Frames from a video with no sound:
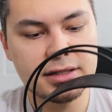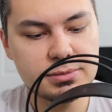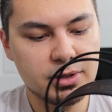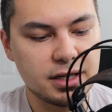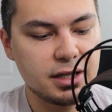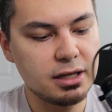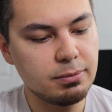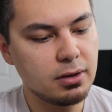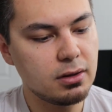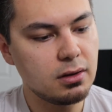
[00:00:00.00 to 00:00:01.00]
pretty
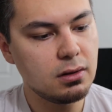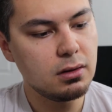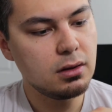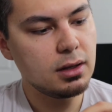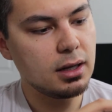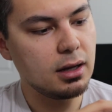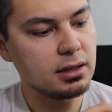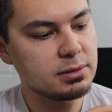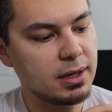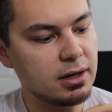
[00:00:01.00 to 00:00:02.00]
deep.
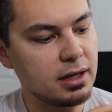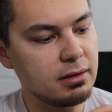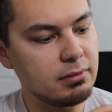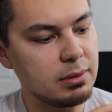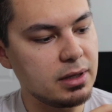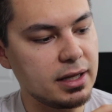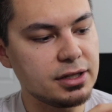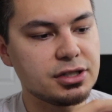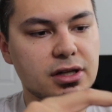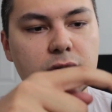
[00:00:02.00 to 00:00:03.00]
It's about maybe 1.25
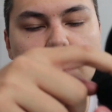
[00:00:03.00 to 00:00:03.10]
inches